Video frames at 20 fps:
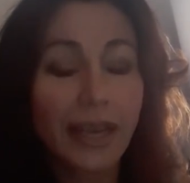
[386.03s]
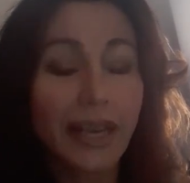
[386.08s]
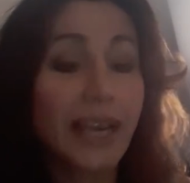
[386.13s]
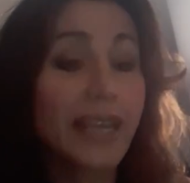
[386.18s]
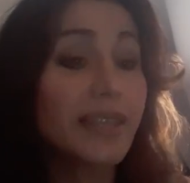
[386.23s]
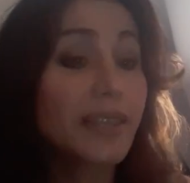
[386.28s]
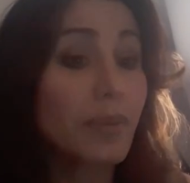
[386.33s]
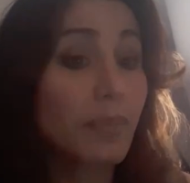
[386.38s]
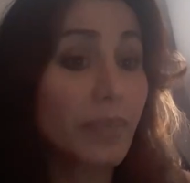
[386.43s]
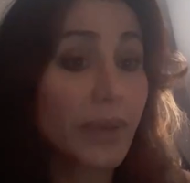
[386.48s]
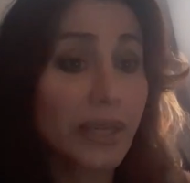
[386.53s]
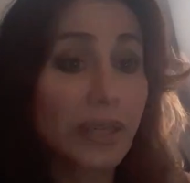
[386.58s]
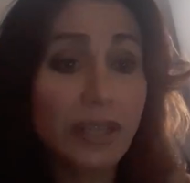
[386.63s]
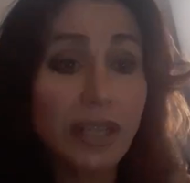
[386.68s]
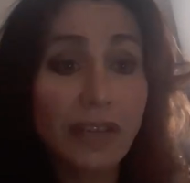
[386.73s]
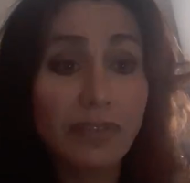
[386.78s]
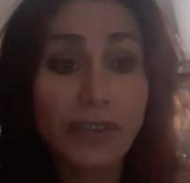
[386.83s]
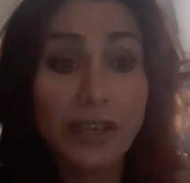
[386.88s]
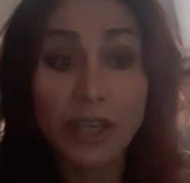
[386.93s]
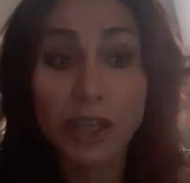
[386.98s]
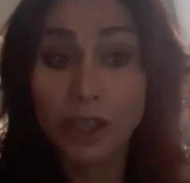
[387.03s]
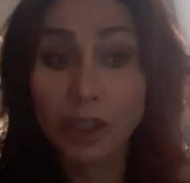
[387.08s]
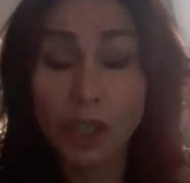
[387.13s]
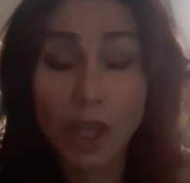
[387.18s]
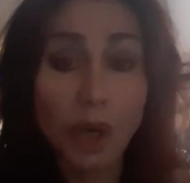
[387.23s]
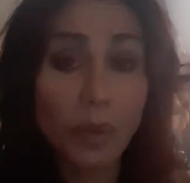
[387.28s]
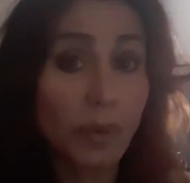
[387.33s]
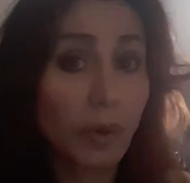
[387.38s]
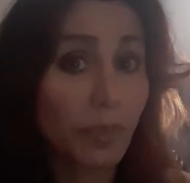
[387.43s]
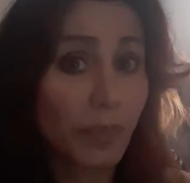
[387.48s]
In the middle of a
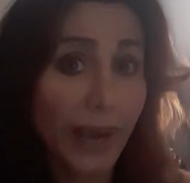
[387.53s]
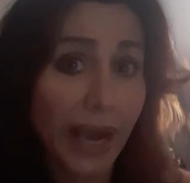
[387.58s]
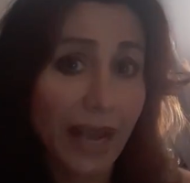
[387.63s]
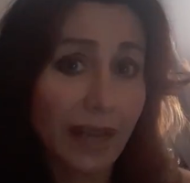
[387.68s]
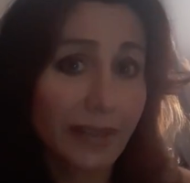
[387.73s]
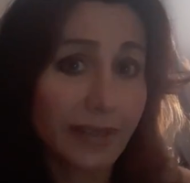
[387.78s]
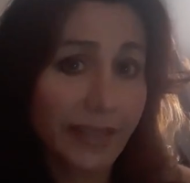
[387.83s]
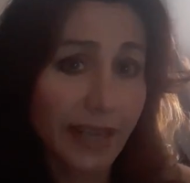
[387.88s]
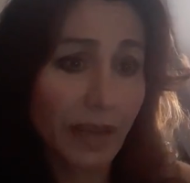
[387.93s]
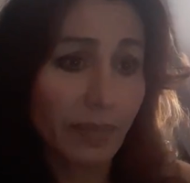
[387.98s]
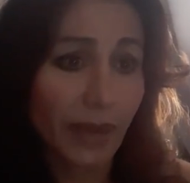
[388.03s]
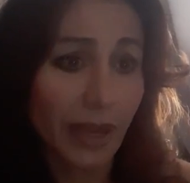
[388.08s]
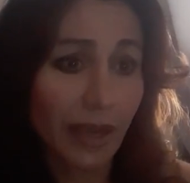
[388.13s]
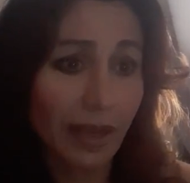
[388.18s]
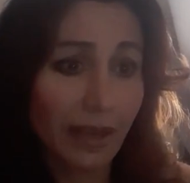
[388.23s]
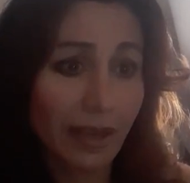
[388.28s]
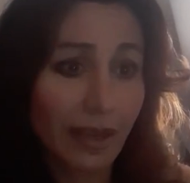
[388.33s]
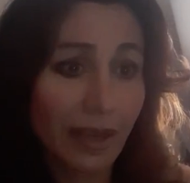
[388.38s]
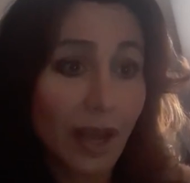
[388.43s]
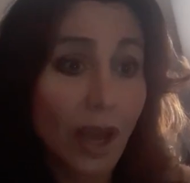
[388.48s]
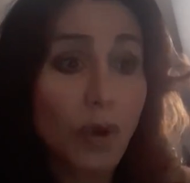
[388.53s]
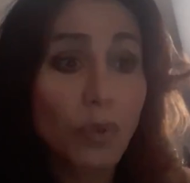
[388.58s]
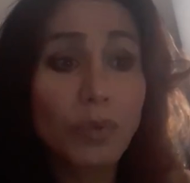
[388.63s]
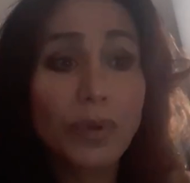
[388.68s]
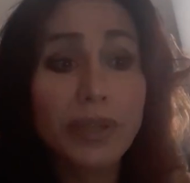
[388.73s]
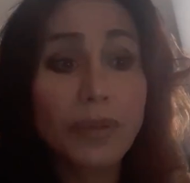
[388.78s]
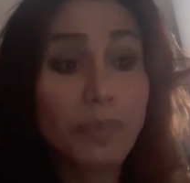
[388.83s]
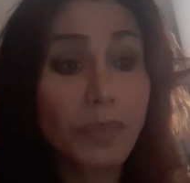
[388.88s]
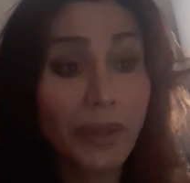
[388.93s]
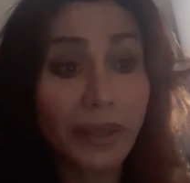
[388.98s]
global pandemic,
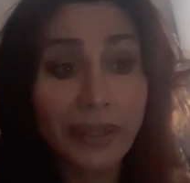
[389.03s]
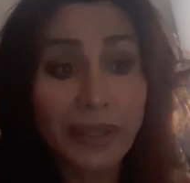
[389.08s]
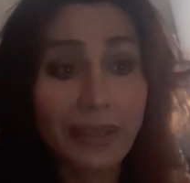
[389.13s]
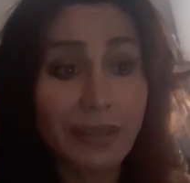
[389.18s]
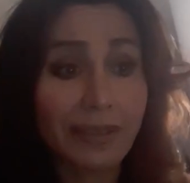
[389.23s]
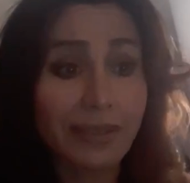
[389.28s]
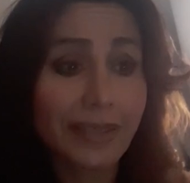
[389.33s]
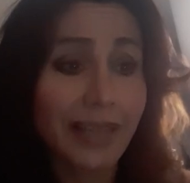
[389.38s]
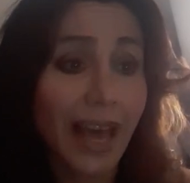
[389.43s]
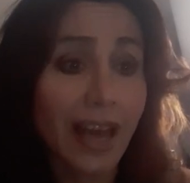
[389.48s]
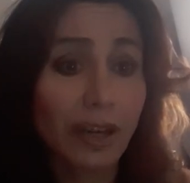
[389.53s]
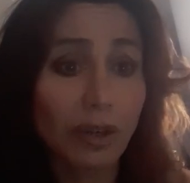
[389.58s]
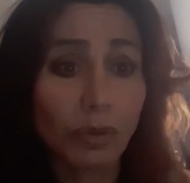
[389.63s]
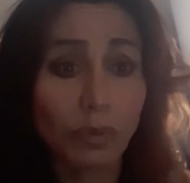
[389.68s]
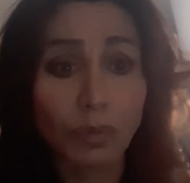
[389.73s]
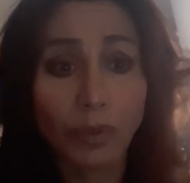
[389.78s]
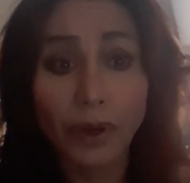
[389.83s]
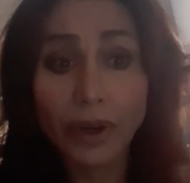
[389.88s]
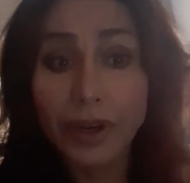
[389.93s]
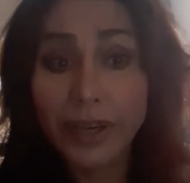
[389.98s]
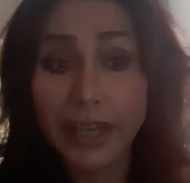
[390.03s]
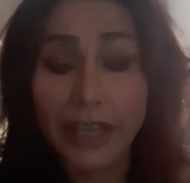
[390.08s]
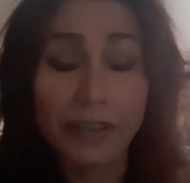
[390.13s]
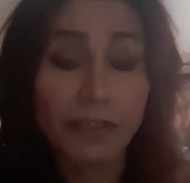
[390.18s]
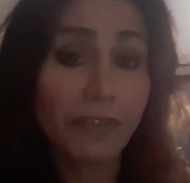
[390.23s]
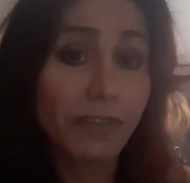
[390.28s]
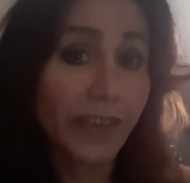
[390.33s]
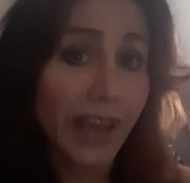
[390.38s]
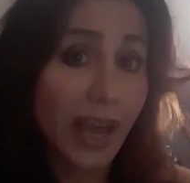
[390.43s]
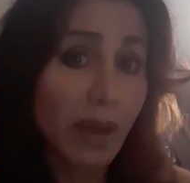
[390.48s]
with millions out of work and
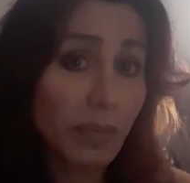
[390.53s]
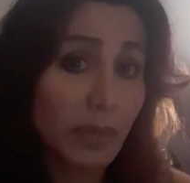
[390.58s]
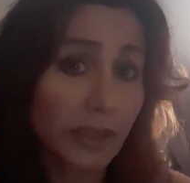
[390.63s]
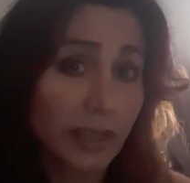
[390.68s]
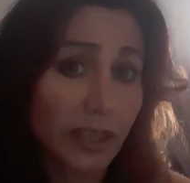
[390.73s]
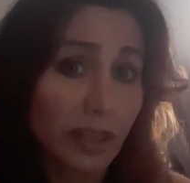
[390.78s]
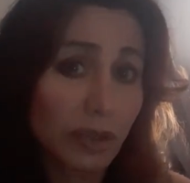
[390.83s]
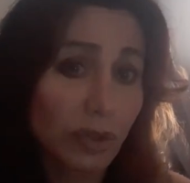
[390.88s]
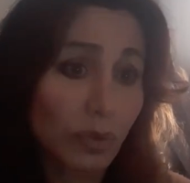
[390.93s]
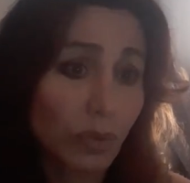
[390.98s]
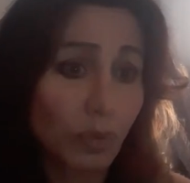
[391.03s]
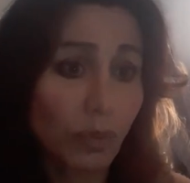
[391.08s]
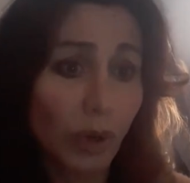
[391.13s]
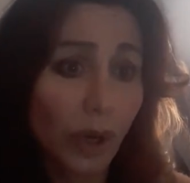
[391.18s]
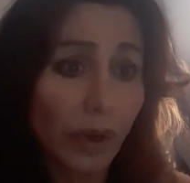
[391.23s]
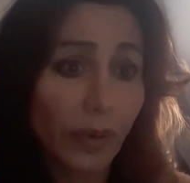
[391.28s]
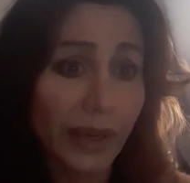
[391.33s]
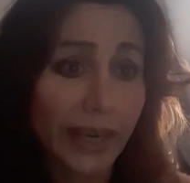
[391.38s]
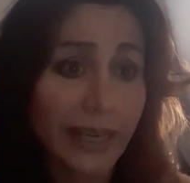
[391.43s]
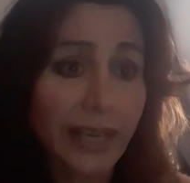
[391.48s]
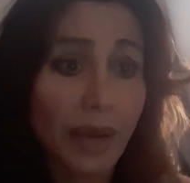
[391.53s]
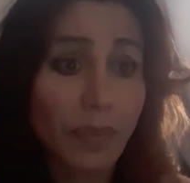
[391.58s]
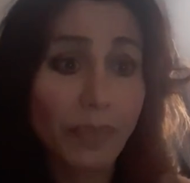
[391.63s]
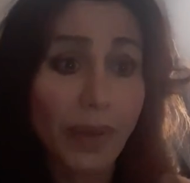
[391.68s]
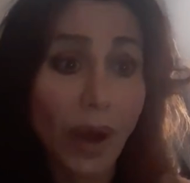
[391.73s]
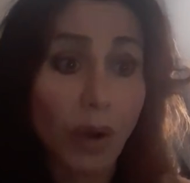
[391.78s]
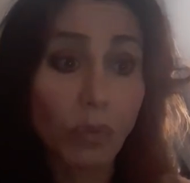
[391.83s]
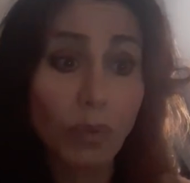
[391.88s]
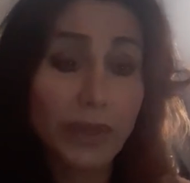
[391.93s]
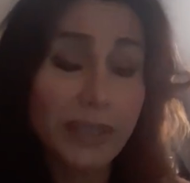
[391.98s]
families worried
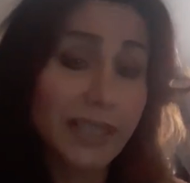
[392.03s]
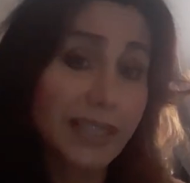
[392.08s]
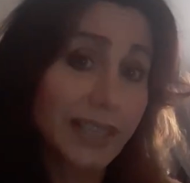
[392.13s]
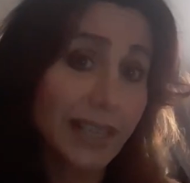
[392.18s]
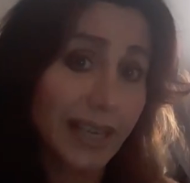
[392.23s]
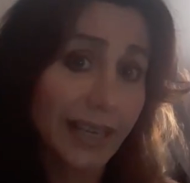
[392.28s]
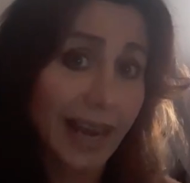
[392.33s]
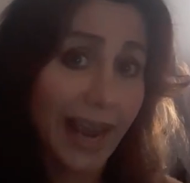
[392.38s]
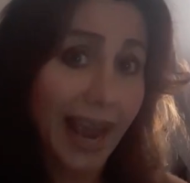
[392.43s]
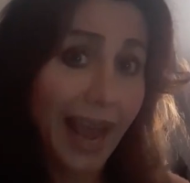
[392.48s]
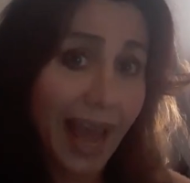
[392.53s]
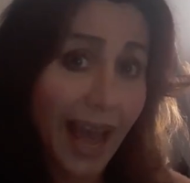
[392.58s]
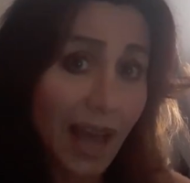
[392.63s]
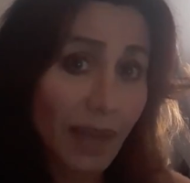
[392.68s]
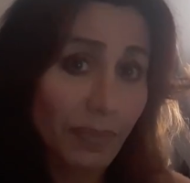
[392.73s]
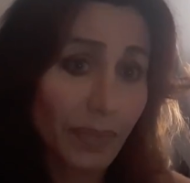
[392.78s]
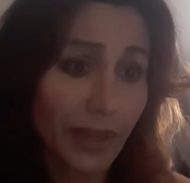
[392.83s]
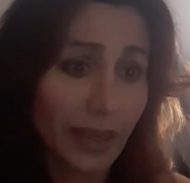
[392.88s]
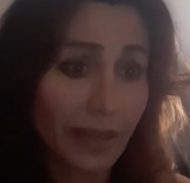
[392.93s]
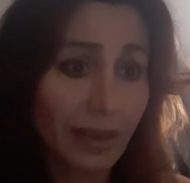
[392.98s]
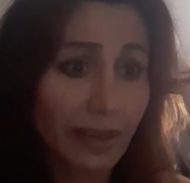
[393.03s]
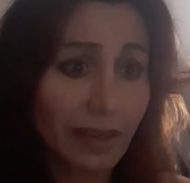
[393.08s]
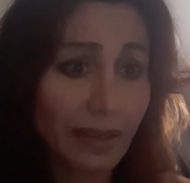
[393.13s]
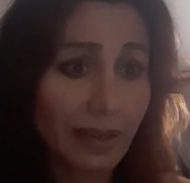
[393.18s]
about what's going to happen